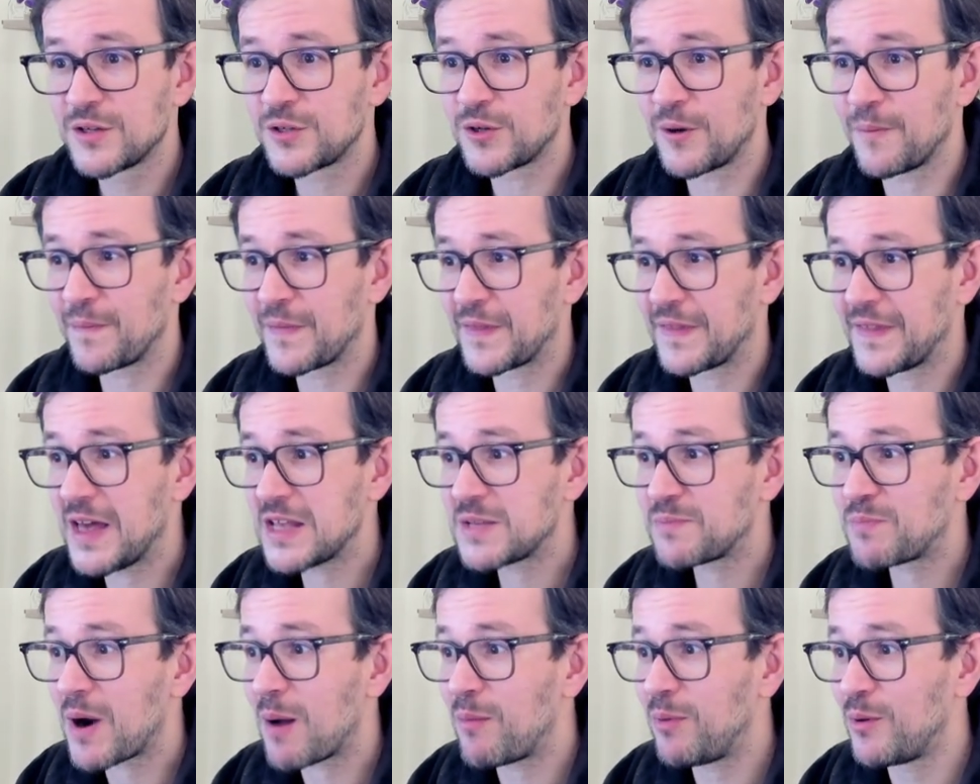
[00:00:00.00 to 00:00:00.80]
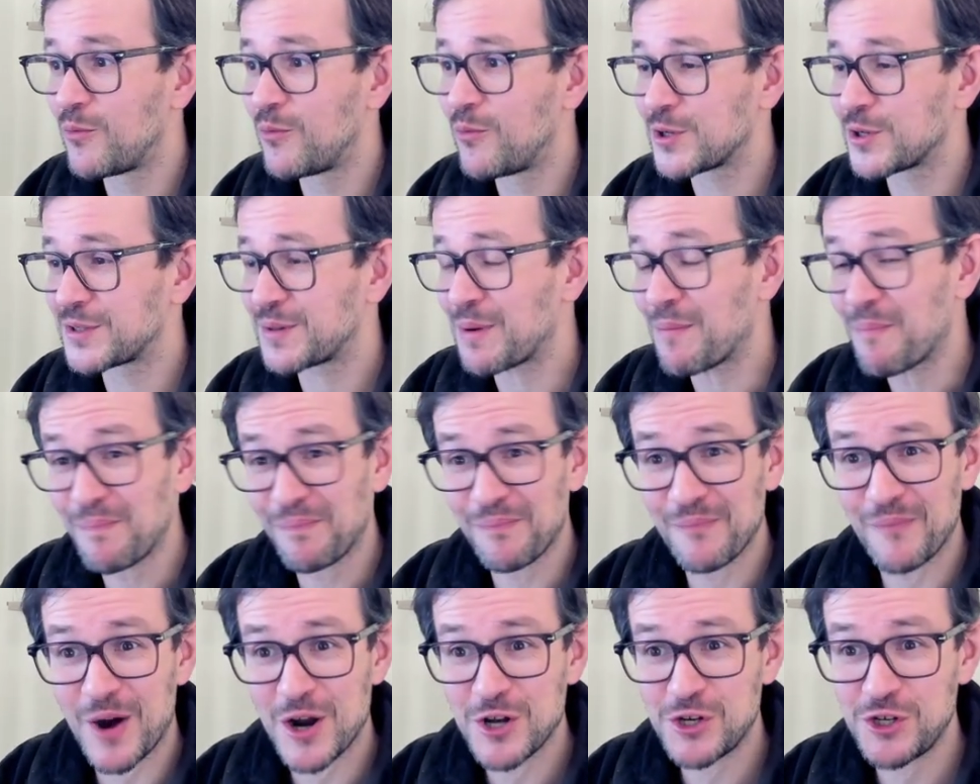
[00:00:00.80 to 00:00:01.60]
So that problem was
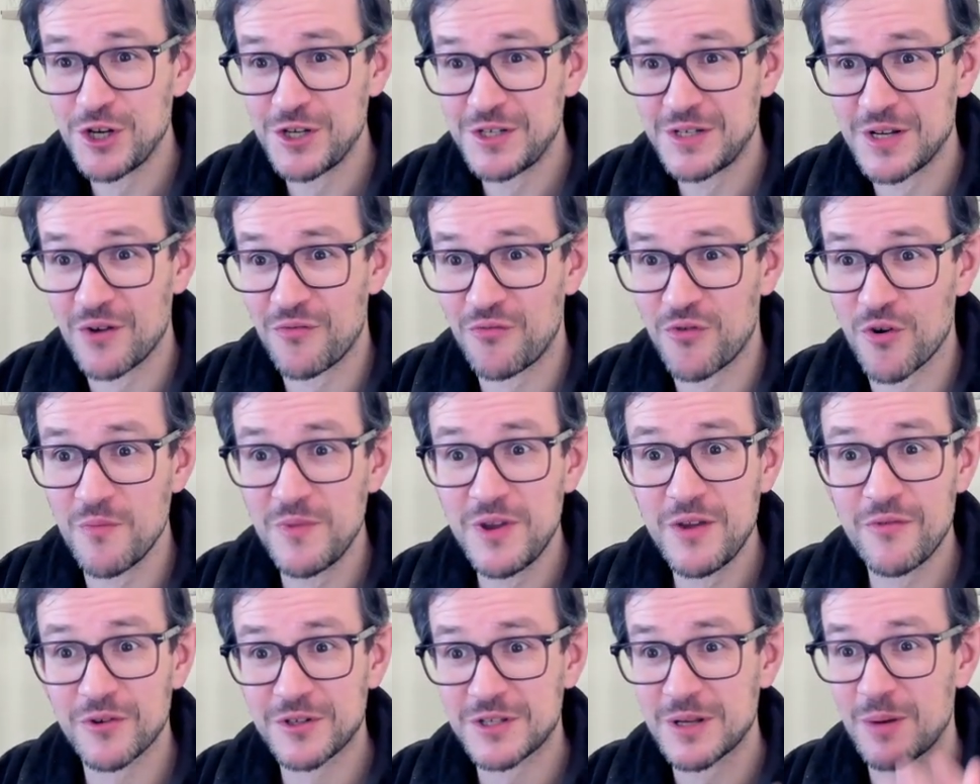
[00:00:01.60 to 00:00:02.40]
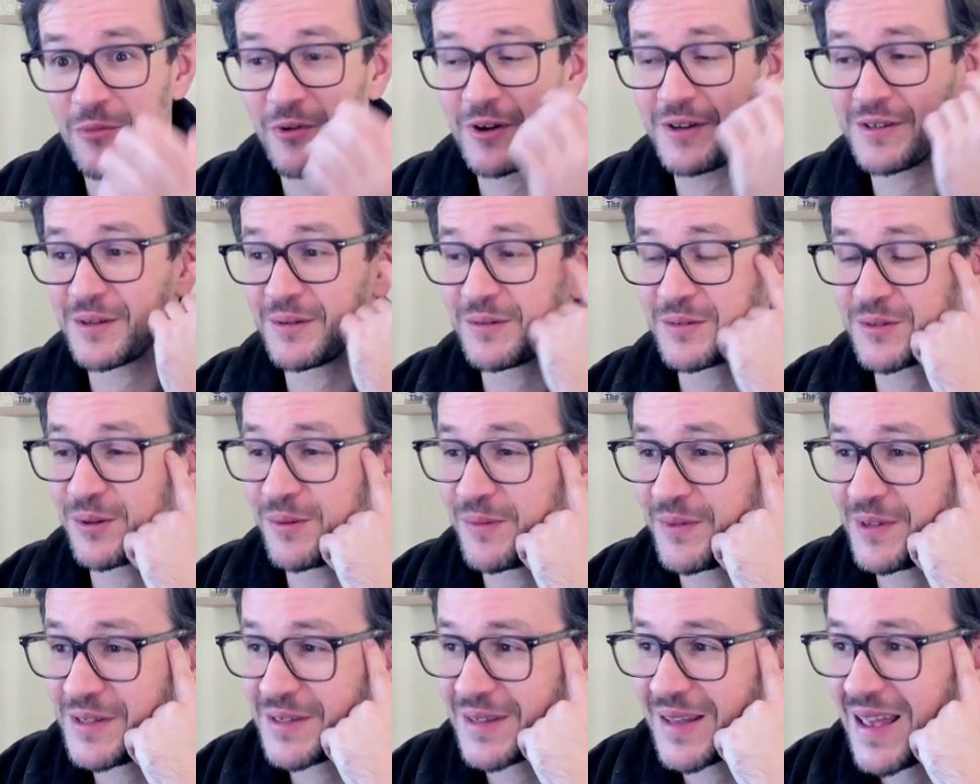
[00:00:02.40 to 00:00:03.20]
much easier for me for some reason.
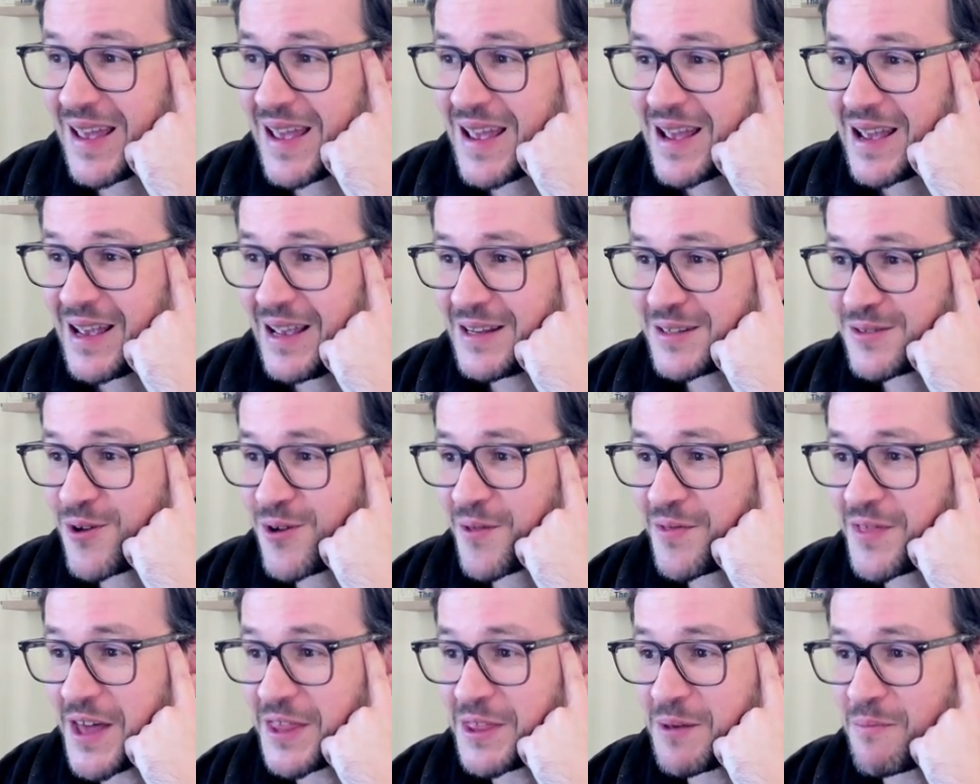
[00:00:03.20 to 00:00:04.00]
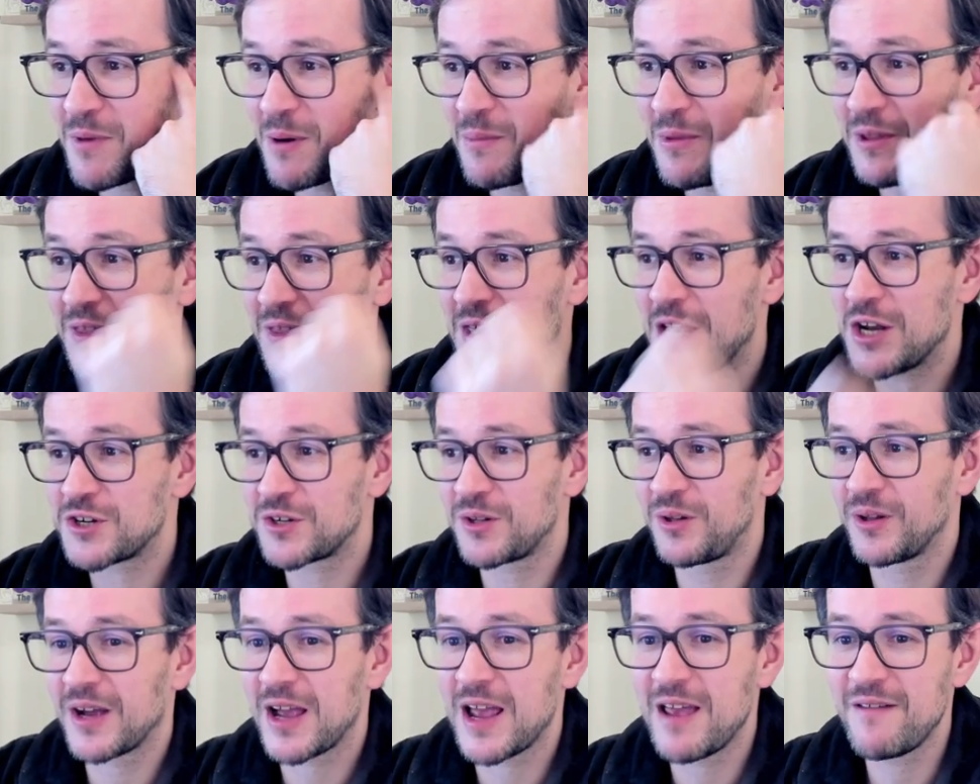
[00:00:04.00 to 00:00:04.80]
So it's not that
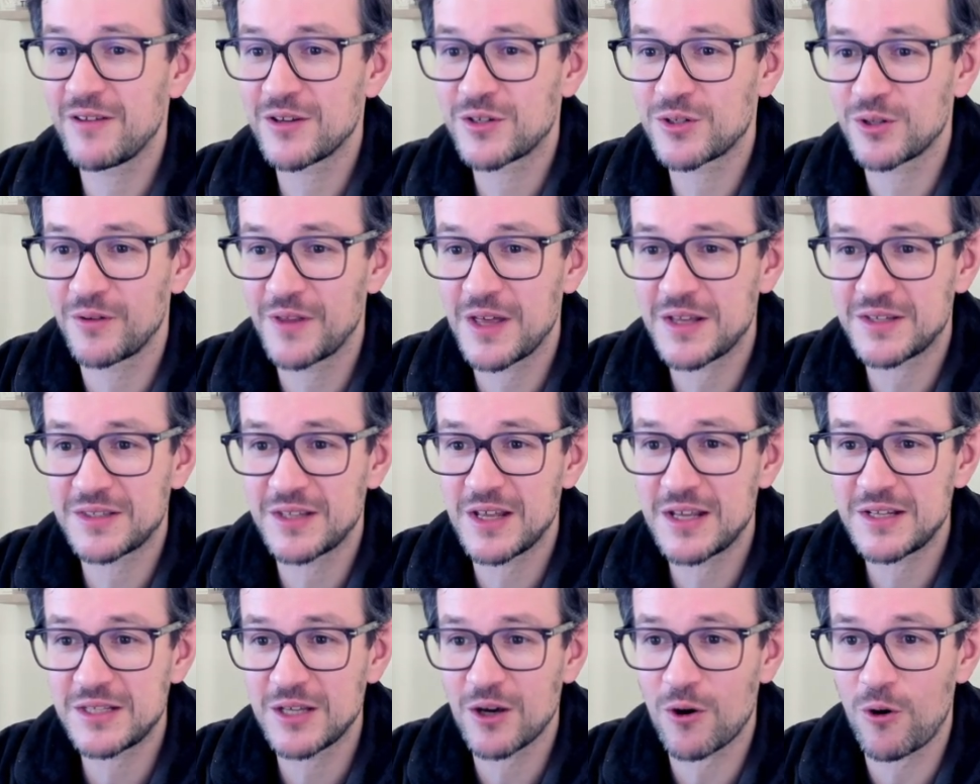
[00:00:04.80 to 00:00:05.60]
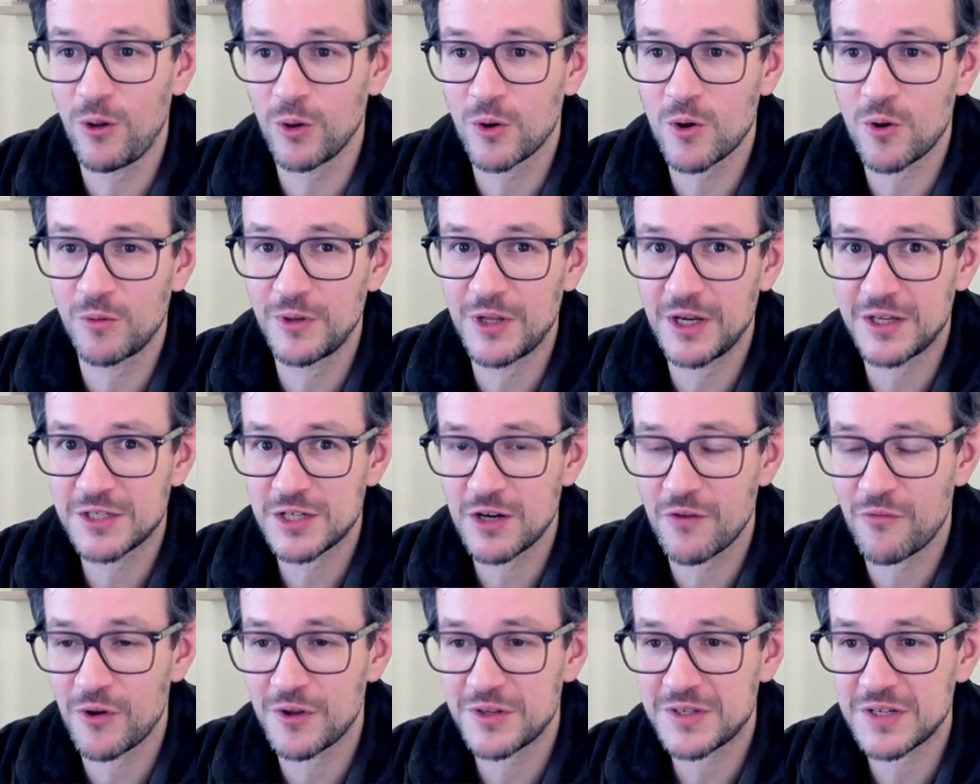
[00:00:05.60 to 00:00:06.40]
implementational heavy. So that's the whole code
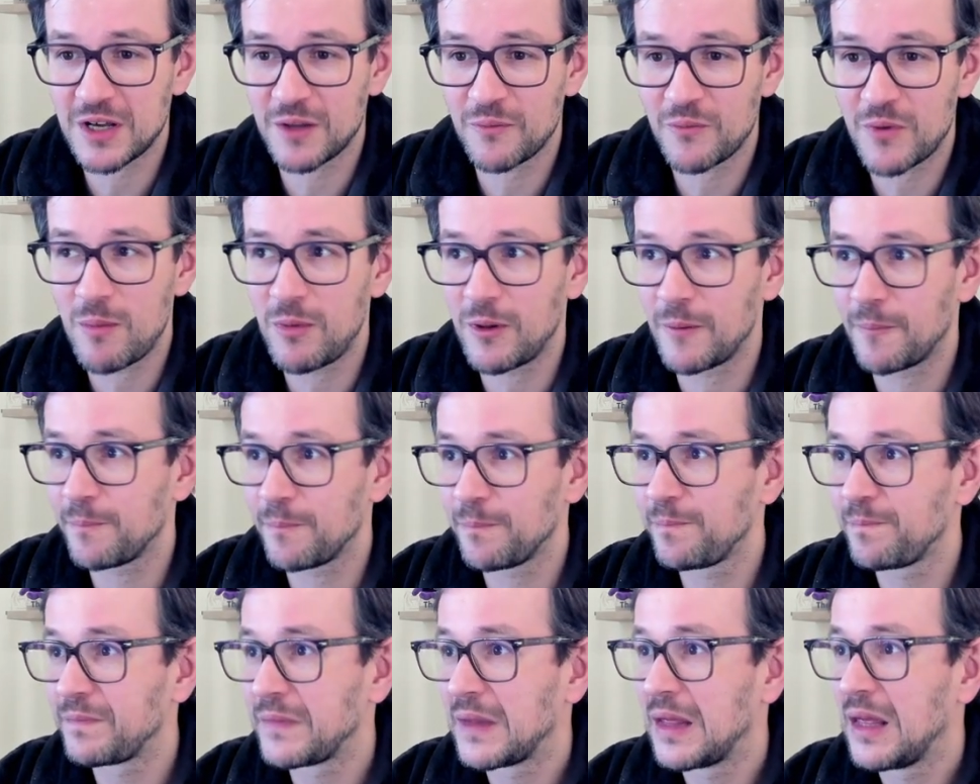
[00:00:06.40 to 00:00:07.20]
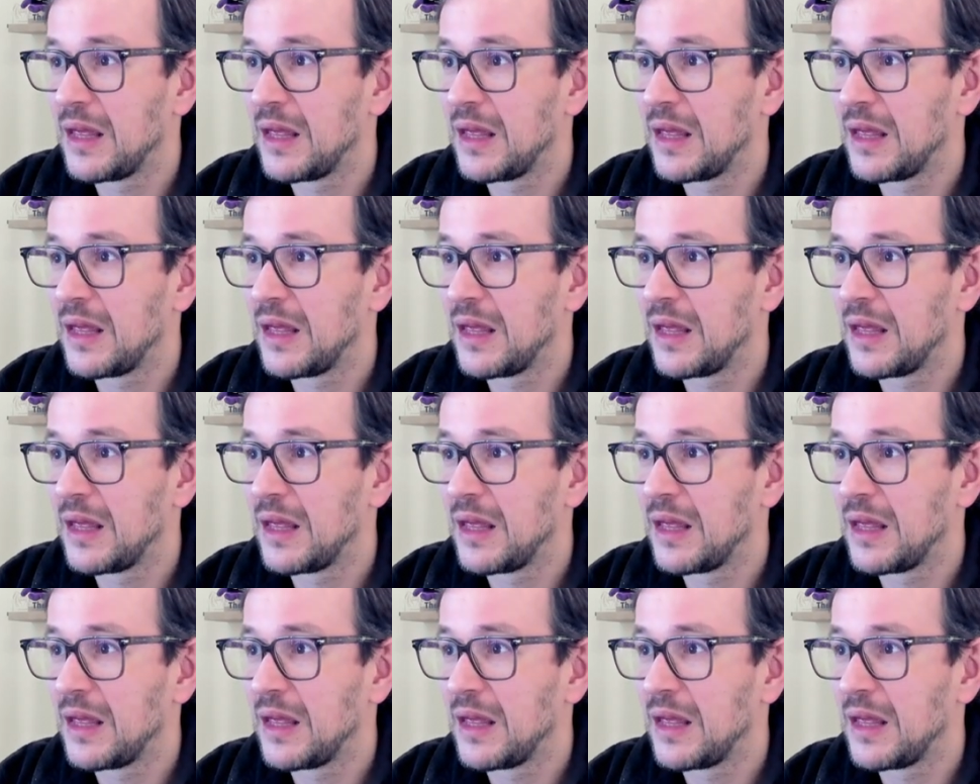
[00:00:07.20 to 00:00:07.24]
actually for the second problem.